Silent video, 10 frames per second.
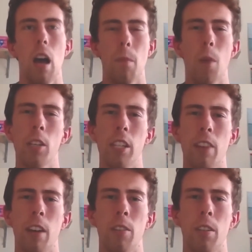mostly
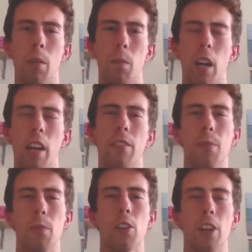around kind of
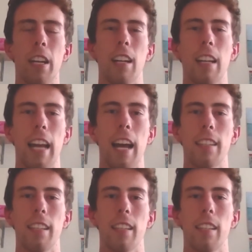critical
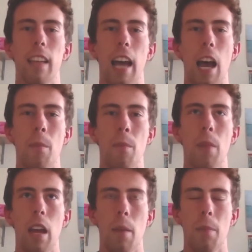analysis,
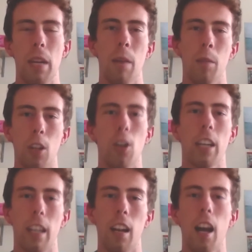being able to look
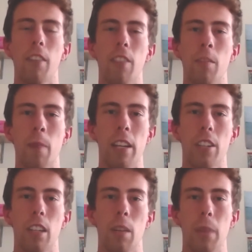at a lot of
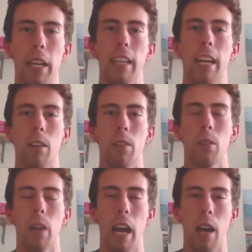information and picking out
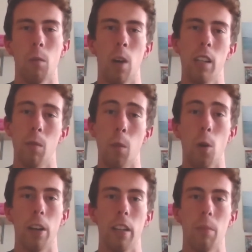what's
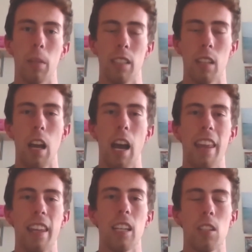important. Because I
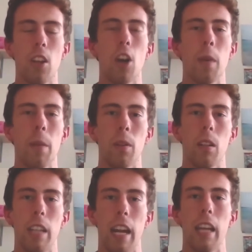think as the young people
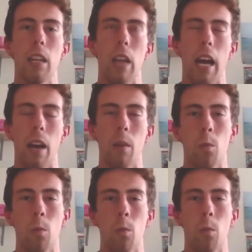today,
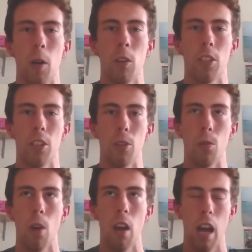we're exposed
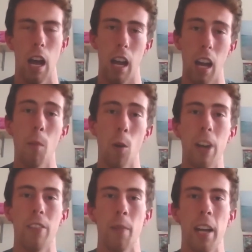to a lot more
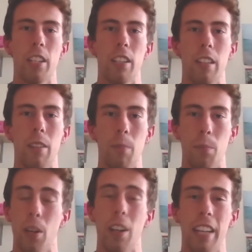information
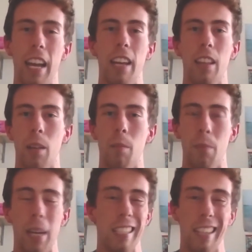per day than
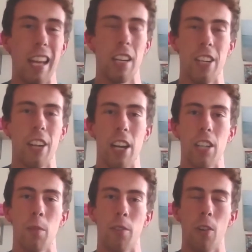basically any
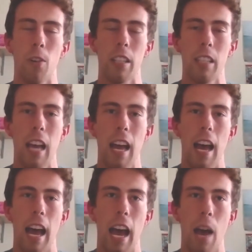generation before us.
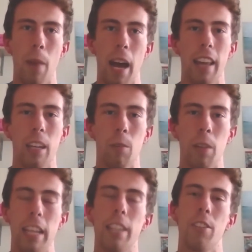And I think with
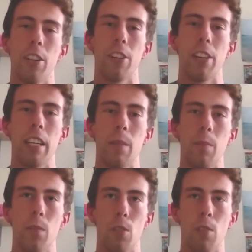a history degree,
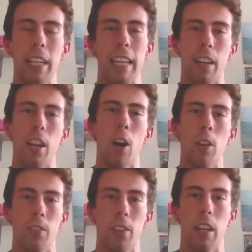you really get a
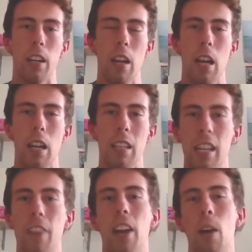nose for
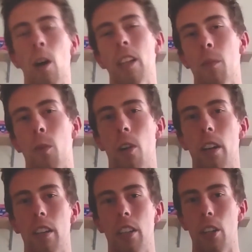sniffing out what's
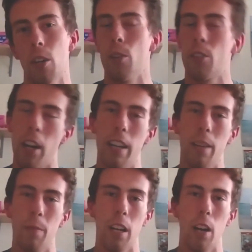important, who's
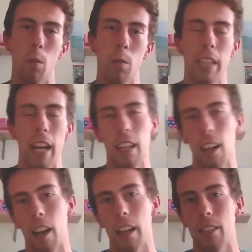trying to, you know, sell you
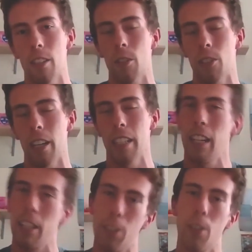lies, who's trying to sell
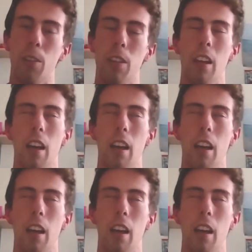you truth.